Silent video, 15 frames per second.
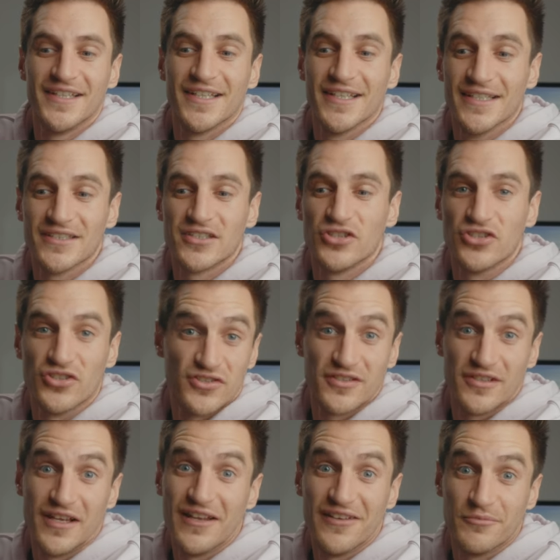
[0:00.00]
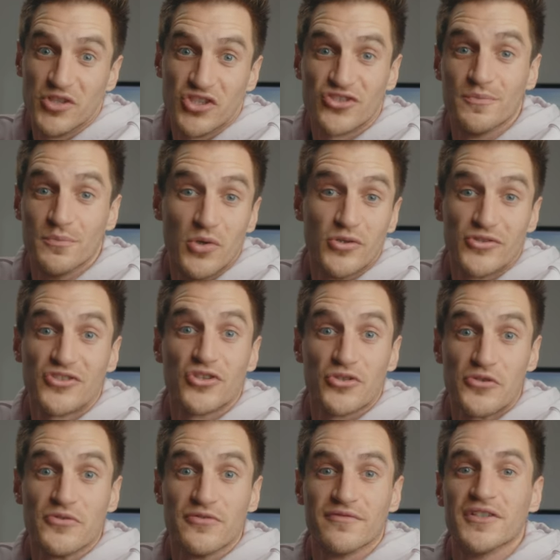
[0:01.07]
It's just a more
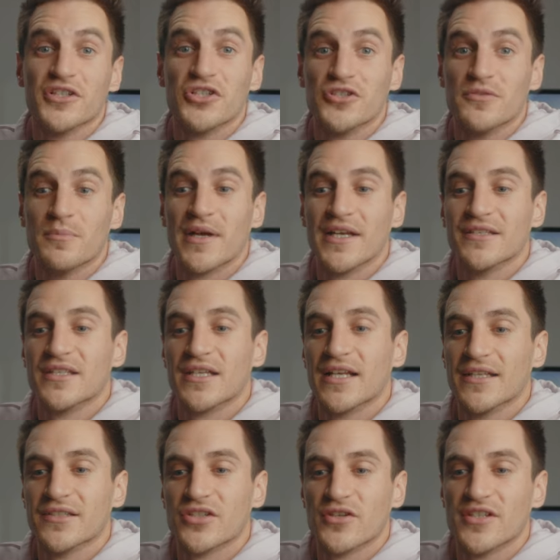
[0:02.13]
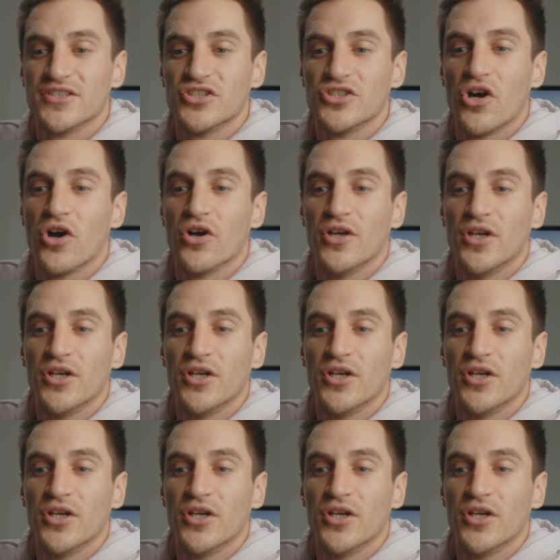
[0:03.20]
subtle version basically, so there's not